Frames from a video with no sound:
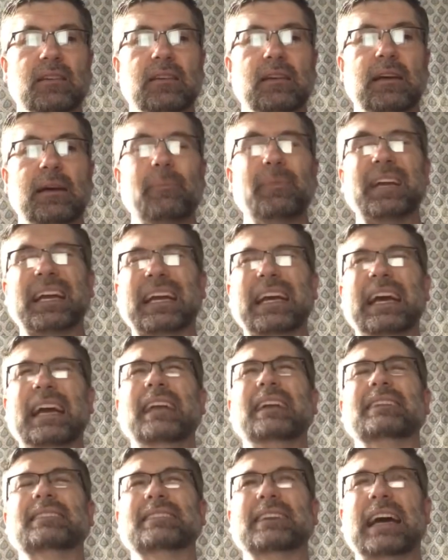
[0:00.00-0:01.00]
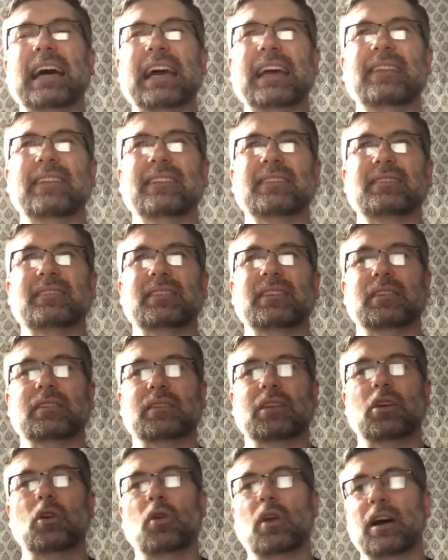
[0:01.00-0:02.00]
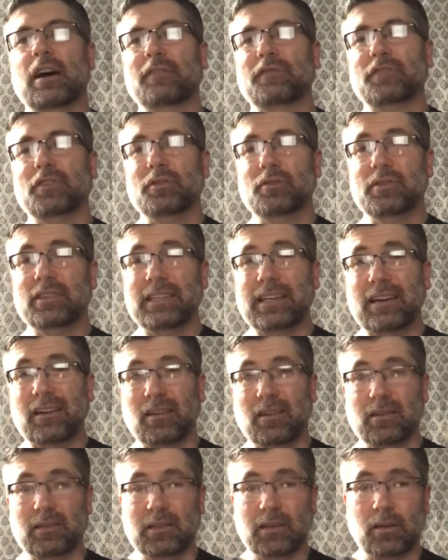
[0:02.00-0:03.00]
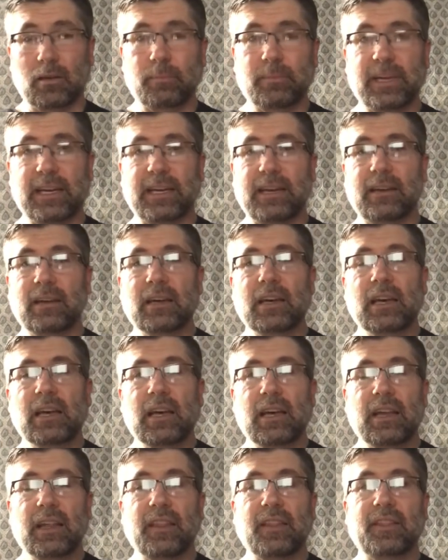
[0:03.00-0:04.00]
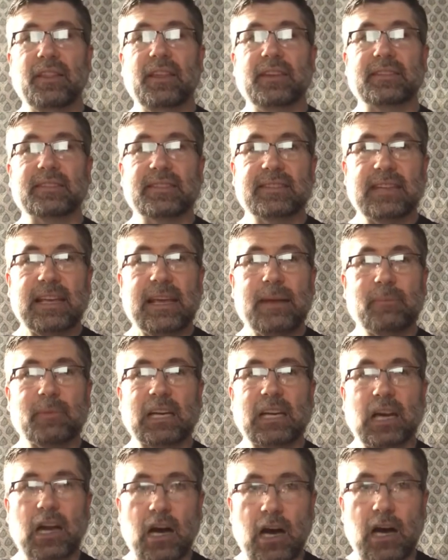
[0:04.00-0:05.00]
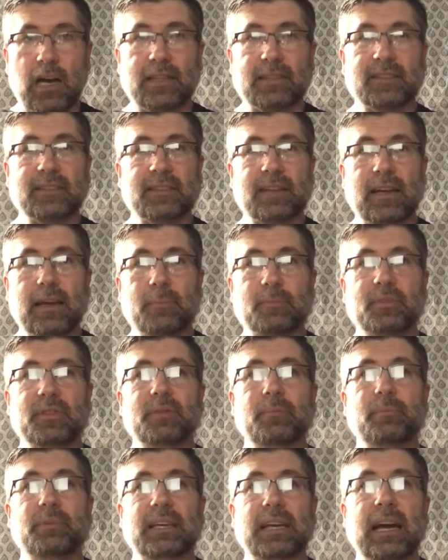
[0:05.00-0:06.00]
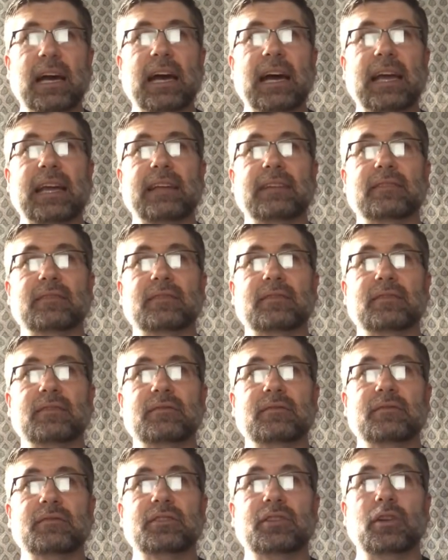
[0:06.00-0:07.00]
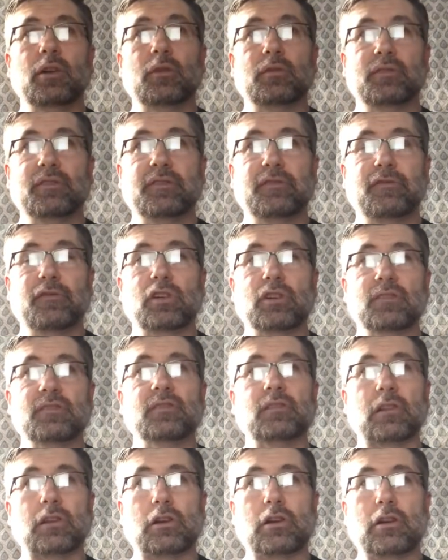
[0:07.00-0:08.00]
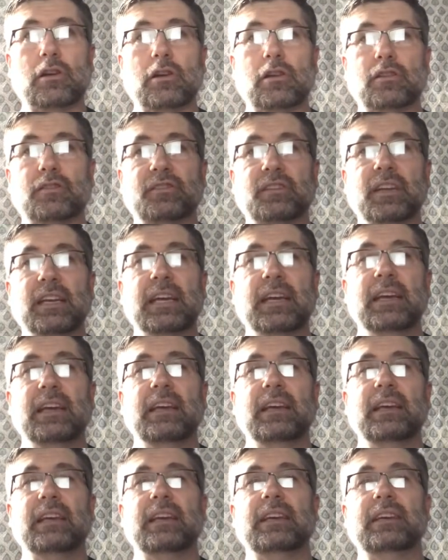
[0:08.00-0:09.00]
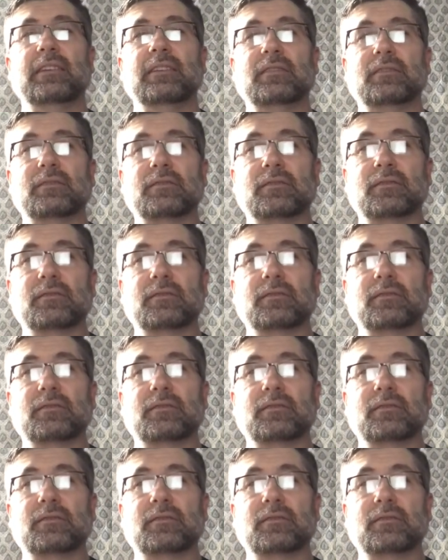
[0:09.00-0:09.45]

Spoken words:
I'm going to kind of tie this in, go off UDL a little bit. The same concepts behind, diverse learners is